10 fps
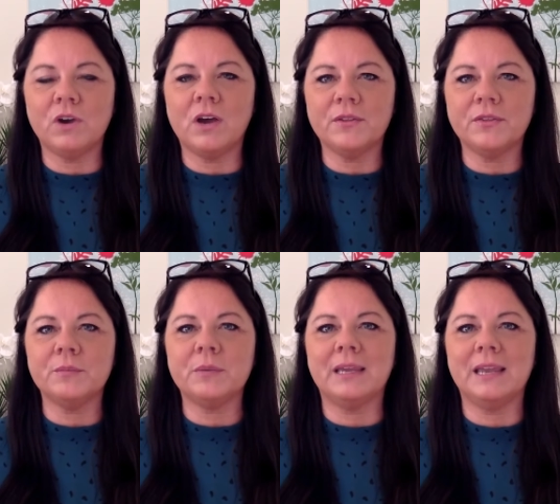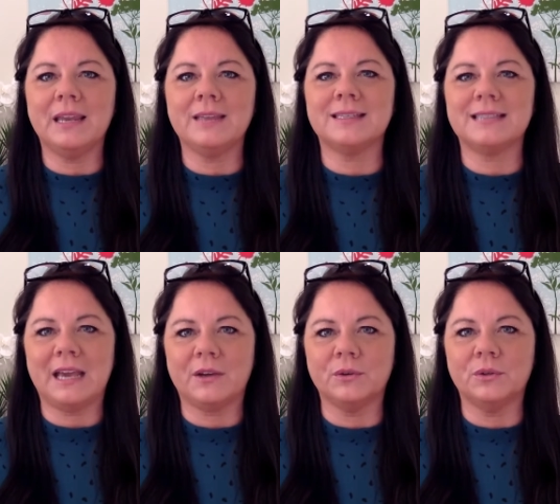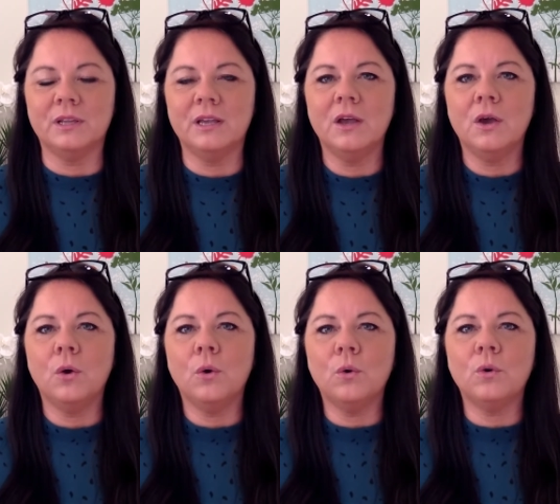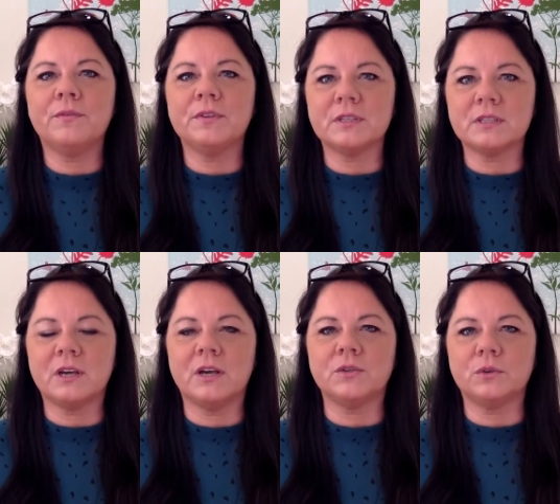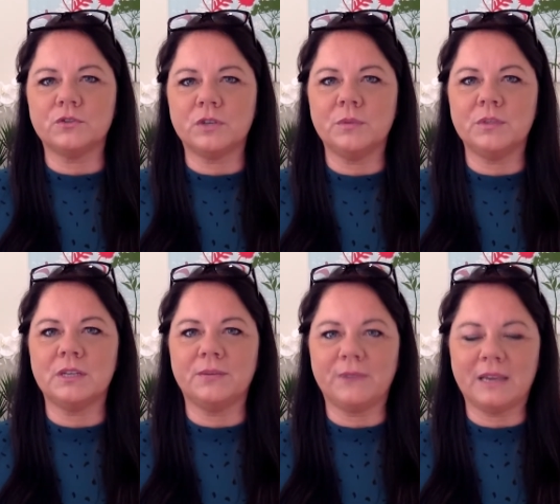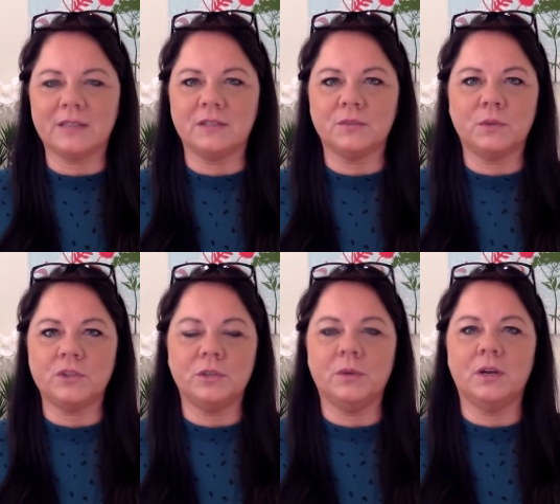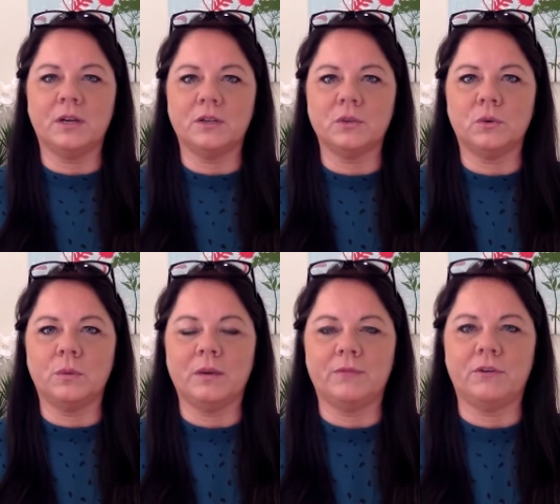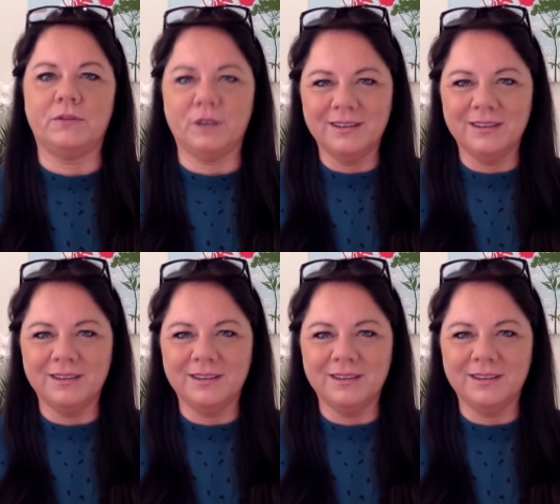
rather than beginning to tackle all of the societal contributing factors, which you and I could talk about forever.